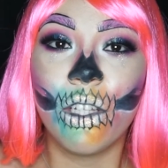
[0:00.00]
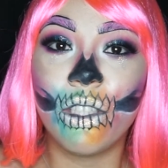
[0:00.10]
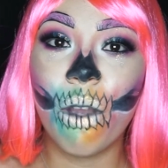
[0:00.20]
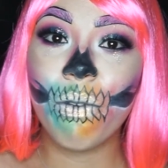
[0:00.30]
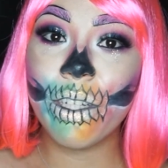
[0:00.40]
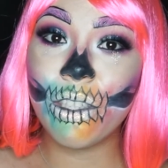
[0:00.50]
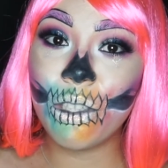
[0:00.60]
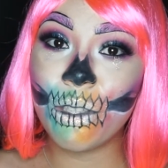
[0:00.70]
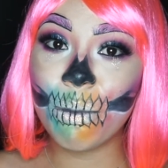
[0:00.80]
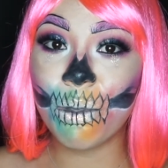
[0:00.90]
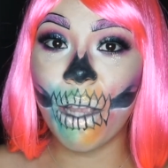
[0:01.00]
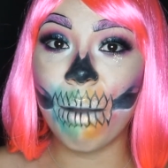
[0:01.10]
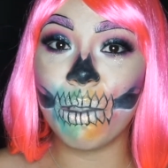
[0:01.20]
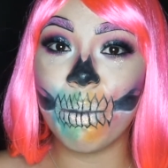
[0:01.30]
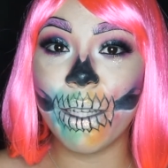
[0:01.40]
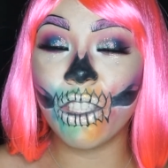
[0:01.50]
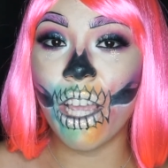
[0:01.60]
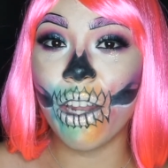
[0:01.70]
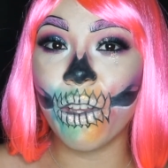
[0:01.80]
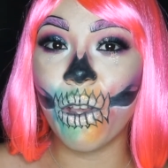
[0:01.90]
Don't forget to subscribe to my
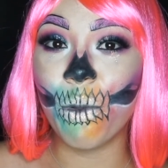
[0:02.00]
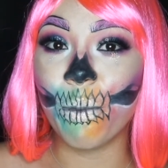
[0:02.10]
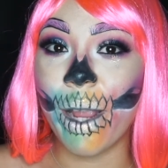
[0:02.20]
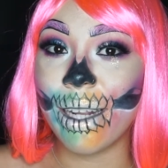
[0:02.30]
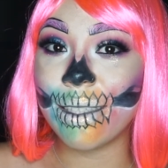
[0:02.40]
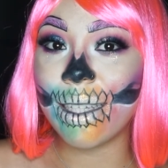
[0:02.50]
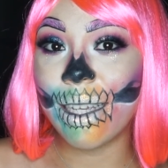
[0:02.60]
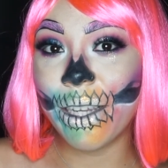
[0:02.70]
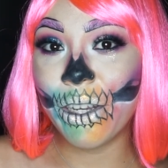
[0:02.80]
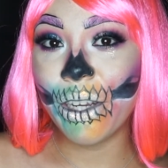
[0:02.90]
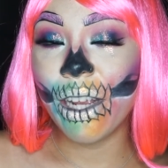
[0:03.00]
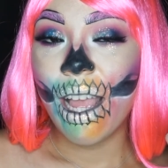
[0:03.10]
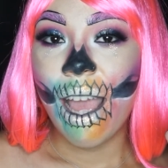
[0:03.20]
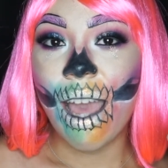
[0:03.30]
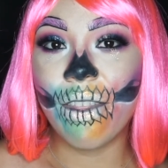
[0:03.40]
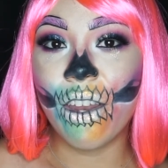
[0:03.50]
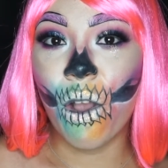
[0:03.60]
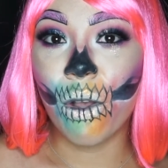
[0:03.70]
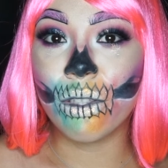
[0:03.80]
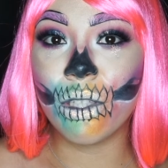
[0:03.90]
channel right here, and then
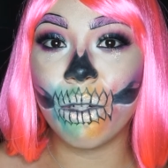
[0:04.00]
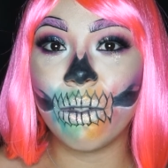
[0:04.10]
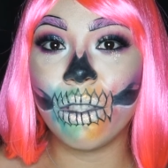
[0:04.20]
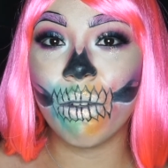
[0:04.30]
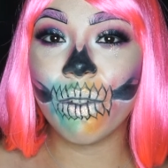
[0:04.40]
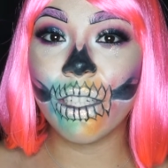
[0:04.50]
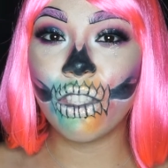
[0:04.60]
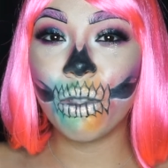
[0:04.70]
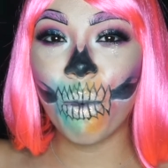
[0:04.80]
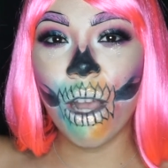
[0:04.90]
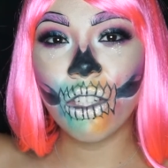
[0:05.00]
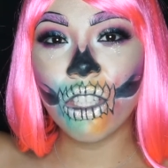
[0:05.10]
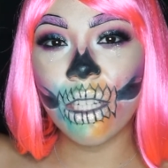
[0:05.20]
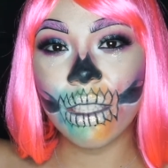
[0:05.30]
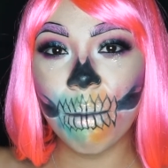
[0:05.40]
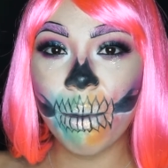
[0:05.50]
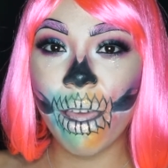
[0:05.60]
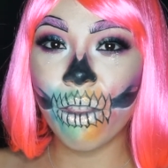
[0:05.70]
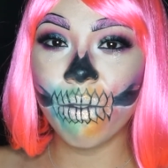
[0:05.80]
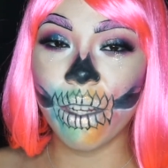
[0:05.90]
also don't forget to watch some of my
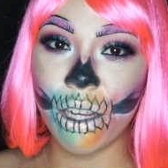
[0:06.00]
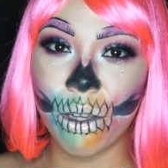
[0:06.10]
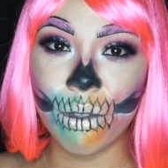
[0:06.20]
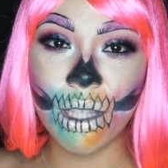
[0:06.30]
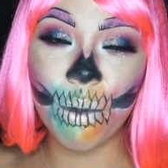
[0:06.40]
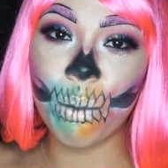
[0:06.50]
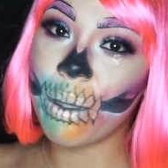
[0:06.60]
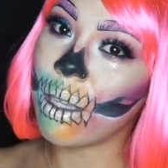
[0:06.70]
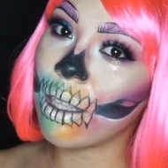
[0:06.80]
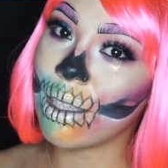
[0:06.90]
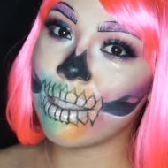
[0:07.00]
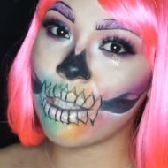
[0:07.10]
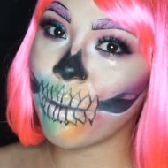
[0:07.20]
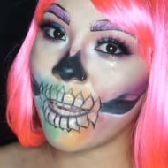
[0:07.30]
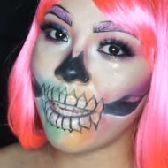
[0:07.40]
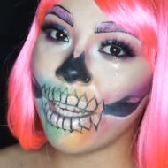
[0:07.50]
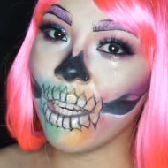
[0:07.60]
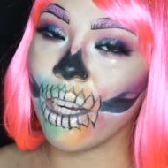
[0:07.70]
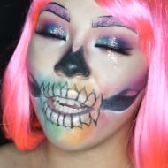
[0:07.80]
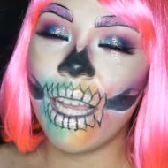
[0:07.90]
other videos that will be listed right
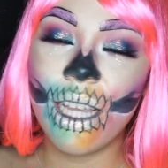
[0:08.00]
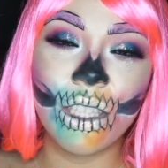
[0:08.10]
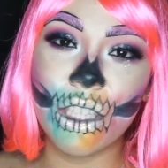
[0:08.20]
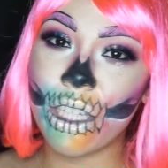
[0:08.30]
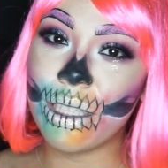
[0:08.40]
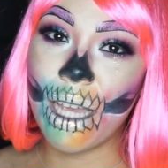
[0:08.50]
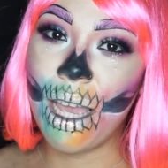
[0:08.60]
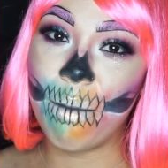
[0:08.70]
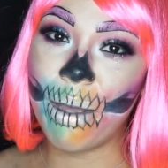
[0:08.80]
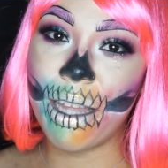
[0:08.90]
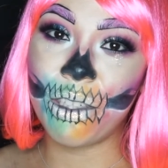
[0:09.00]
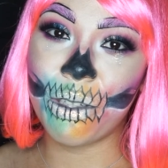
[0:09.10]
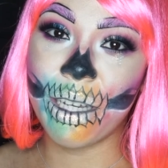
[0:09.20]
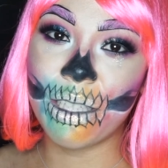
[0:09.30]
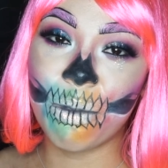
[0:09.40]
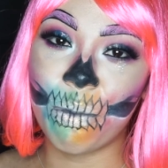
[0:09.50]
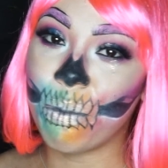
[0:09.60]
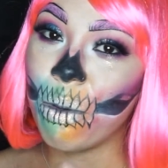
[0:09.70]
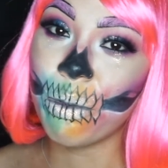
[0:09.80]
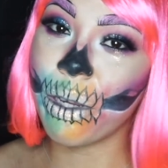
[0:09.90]
here. It's a good time and you guys
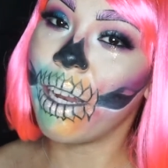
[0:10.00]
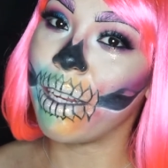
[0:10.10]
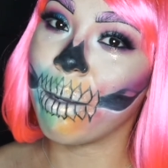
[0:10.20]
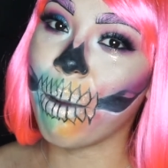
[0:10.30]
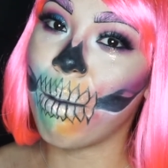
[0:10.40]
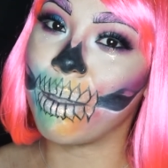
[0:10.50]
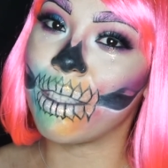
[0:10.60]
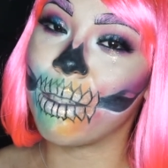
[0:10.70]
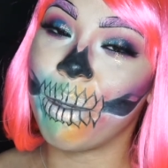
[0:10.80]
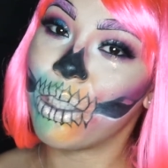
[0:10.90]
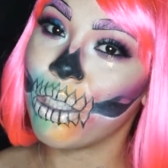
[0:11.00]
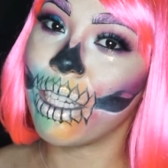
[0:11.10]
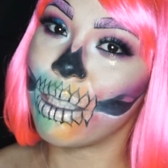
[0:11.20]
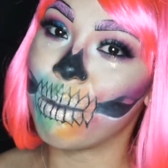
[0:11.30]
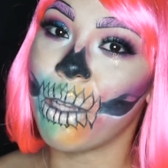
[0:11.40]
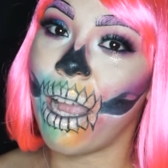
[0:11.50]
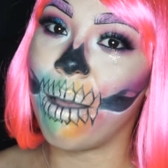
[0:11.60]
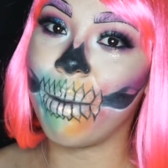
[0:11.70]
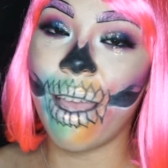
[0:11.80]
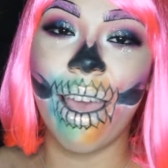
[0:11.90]
won't regret it, I promise. So make sure you guys
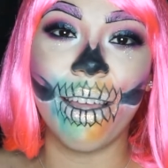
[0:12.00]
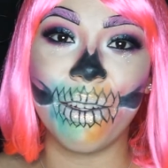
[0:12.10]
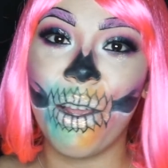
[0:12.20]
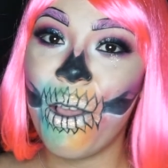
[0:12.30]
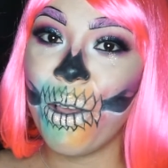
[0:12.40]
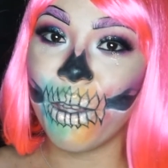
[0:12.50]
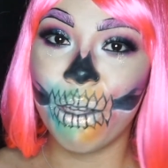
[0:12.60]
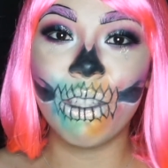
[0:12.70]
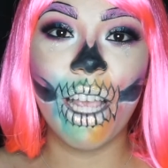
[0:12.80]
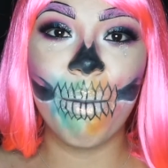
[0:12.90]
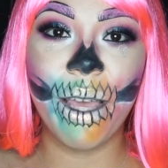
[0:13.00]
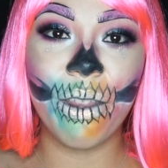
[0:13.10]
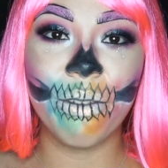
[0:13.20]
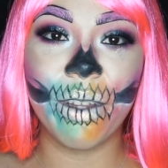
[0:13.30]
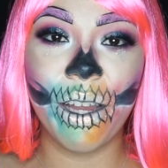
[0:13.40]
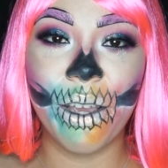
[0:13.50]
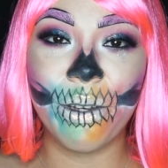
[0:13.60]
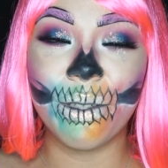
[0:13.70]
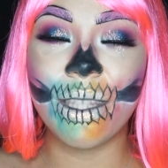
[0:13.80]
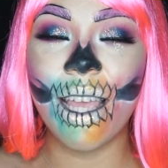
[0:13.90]
subscribe and go check out my other
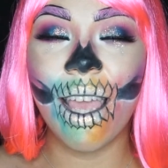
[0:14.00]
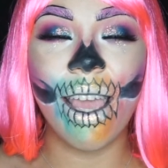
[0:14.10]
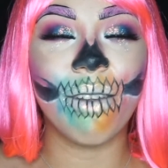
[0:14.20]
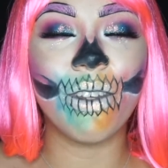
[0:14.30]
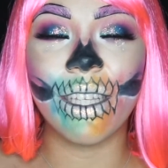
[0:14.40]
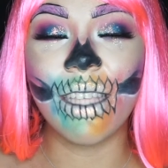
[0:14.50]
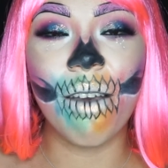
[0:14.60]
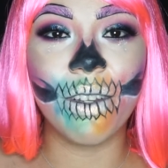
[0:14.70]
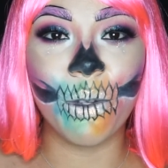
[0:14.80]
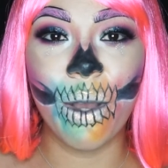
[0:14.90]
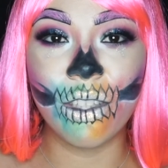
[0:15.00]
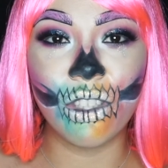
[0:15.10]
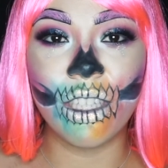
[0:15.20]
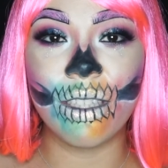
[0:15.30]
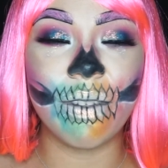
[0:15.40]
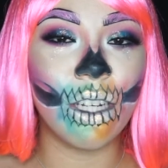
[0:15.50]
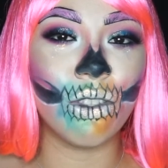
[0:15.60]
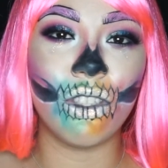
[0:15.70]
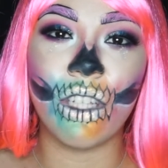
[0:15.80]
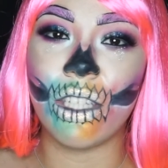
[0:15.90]
videos. And if you guys have any questions, video
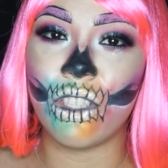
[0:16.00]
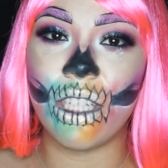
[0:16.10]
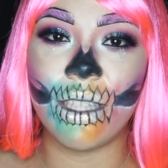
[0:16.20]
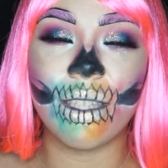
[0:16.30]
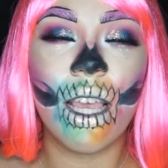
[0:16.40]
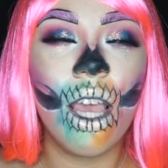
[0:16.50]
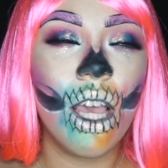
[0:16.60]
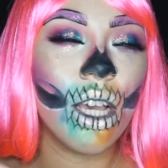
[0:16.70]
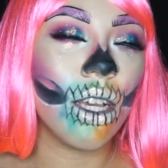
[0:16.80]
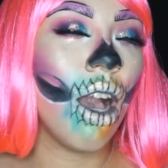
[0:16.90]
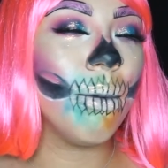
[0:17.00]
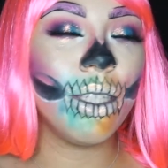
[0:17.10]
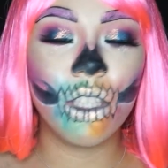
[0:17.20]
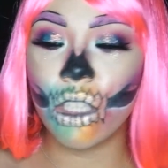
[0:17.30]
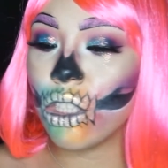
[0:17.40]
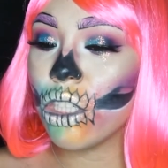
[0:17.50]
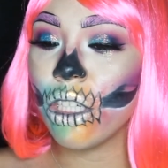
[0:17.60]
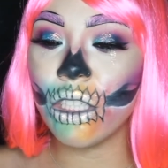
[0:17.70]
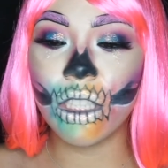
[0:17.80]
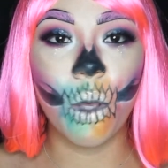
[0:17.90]
suggestions, comments,
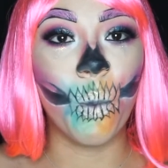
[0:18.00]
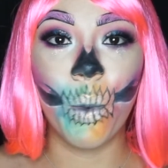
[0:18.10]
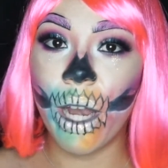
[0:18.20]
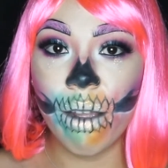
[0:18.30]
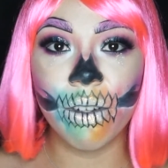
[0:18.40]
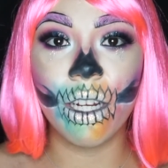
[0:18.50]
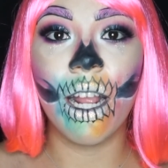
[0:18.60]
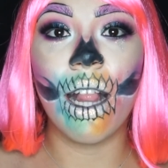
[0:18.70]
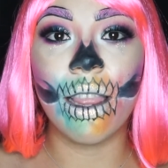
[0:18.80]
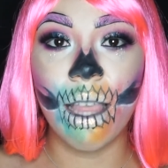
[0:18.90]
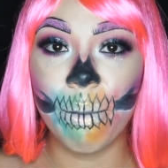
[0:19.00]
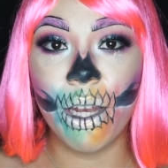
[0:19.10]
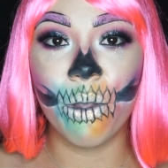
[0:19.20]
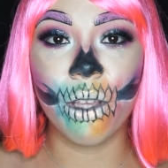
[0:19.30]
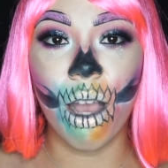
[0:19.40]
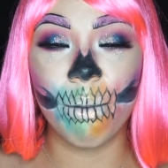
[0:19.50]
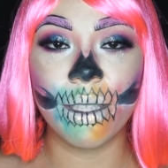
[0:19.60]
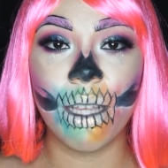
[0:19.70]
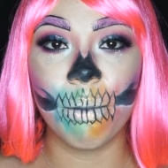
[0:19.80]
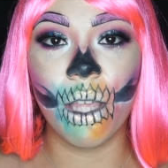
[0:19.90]
concerns, whatever, let me know in the
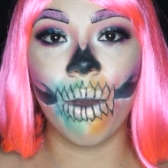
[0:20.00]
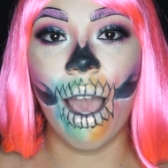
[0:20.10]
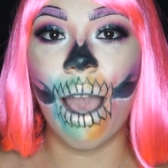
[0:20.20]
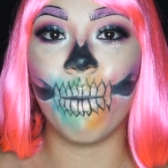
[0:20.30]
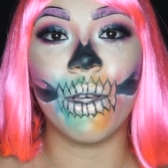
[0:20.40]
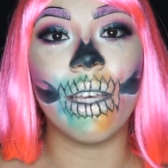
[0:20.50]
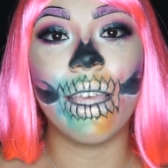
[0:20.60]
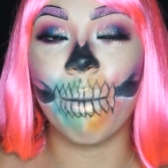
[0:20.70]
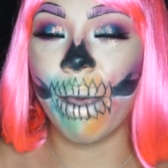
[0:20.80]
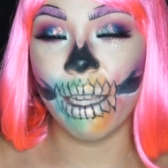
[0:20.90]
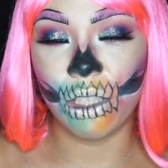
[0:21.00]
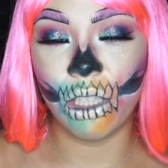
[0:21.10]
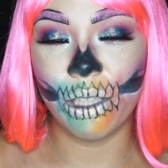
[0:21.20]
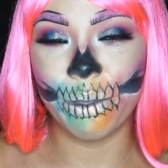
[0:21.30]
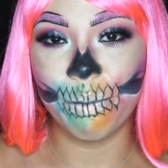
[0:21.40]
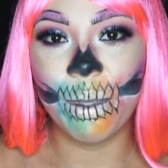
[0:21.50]
comments down below. I will get back to you.